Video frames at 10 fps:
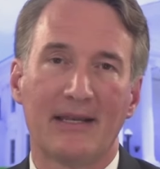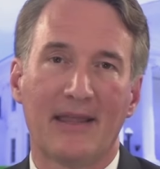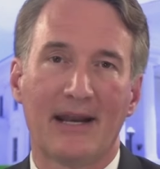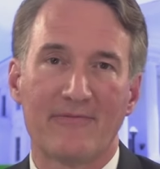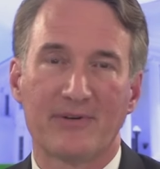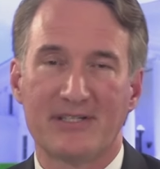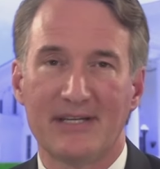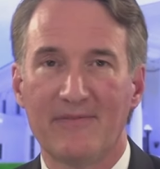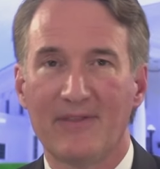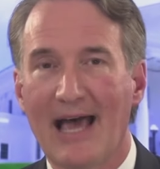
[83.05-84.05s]
than I've
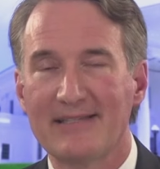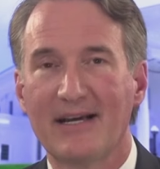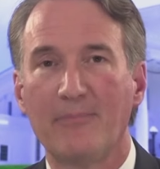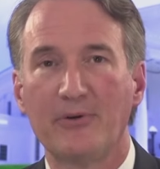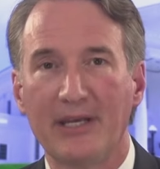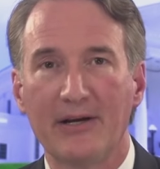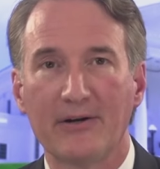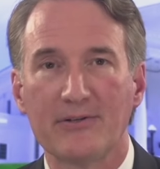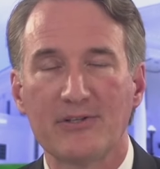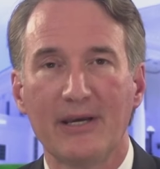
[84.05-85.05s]
received the last couple
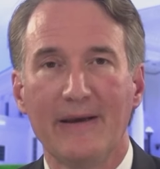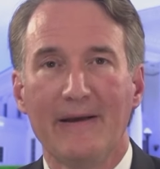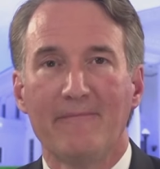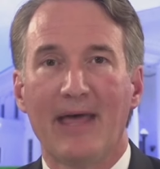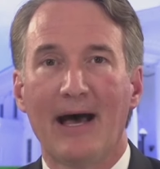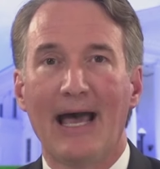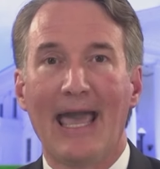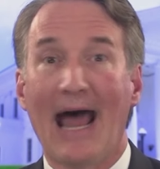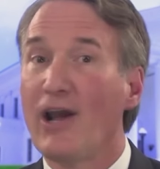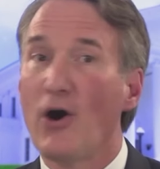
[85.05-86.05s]
years. Uh,
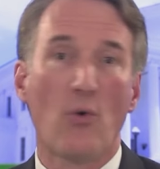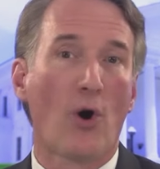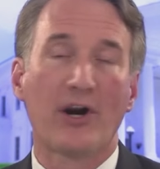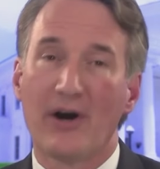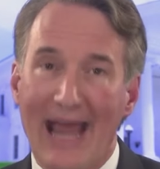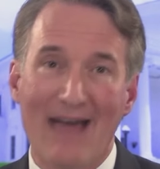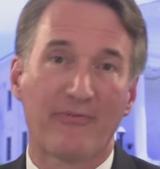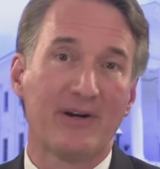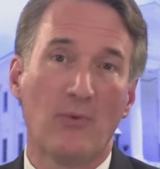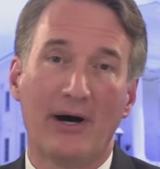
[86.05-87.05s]
and I go to work on
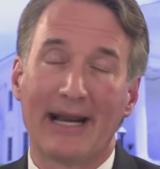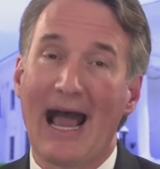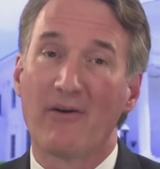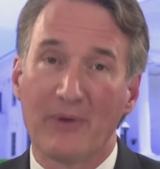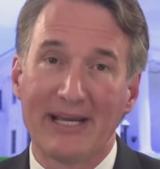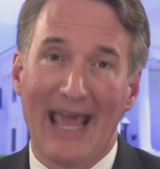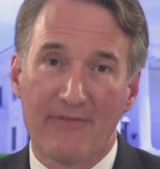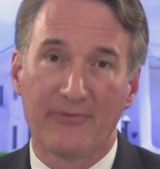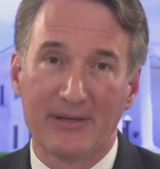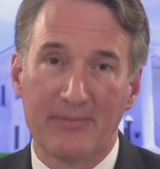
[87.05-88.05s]
every one. I read
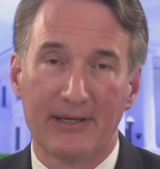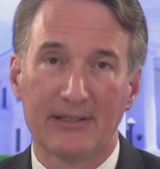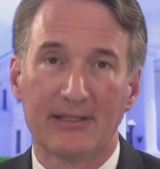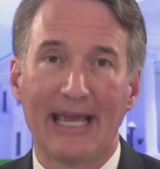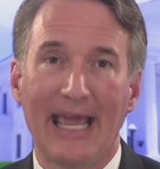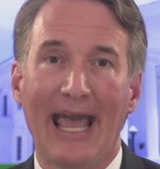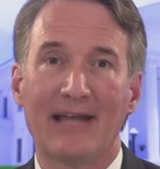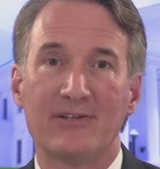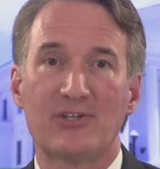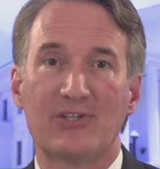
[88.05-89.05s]
every bill
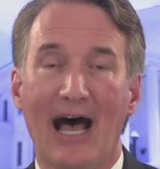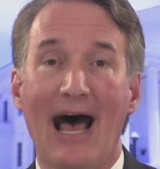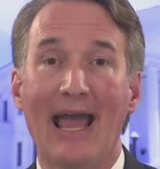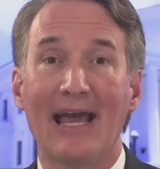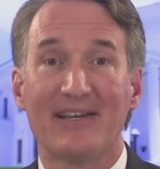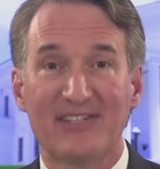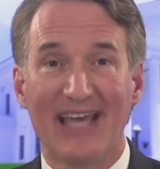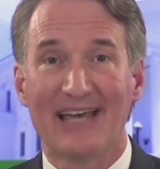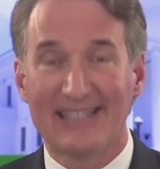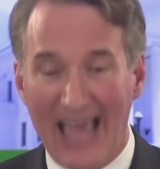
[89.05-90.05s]
and I
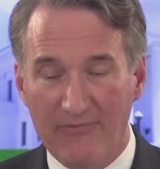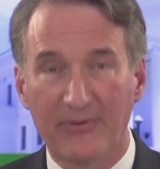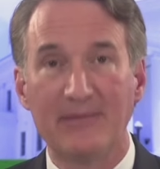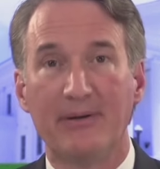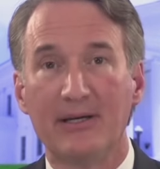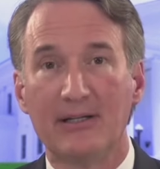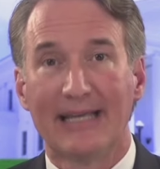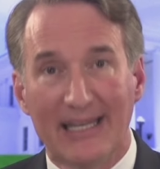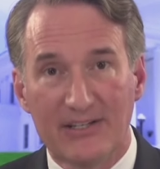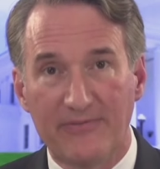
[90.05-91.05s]
assess every bill
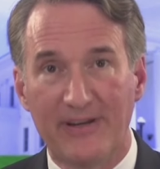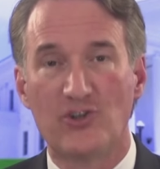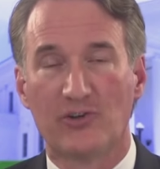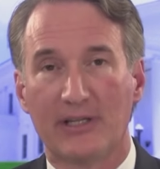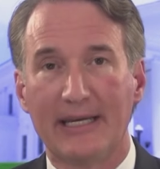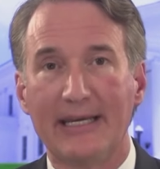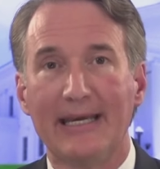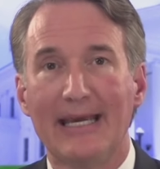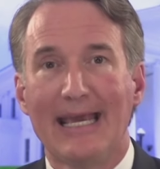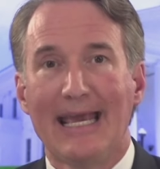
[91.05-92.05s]
individually
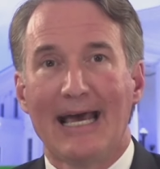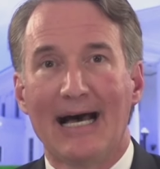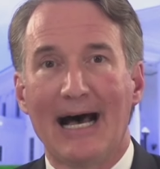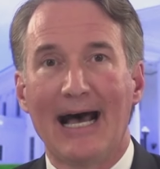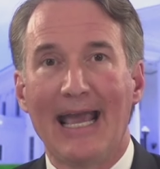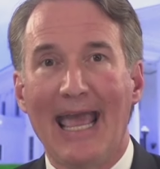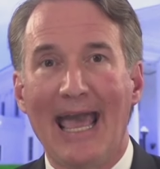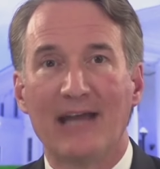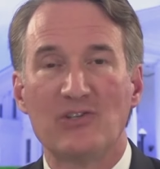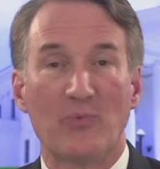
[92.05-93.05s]
uh,
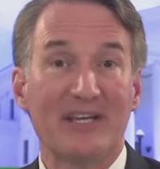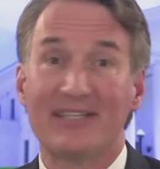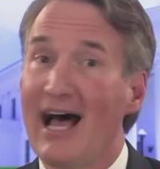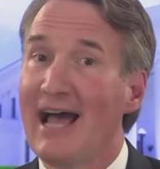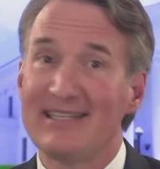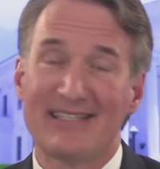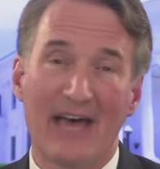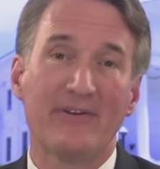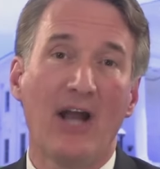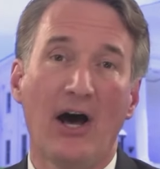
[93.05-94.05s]
and we signed
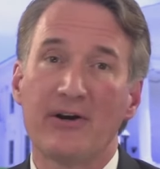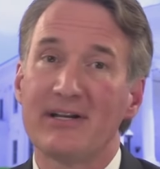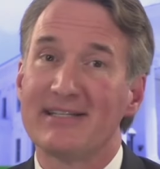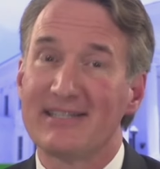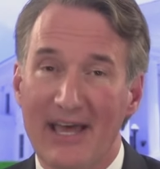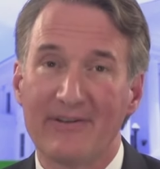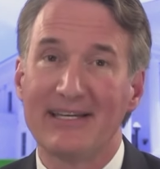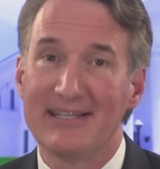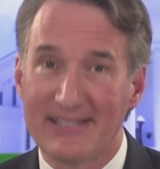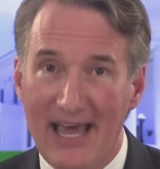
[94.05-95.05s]

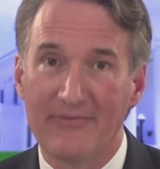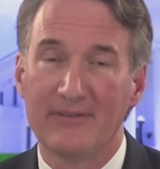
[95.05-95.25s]
777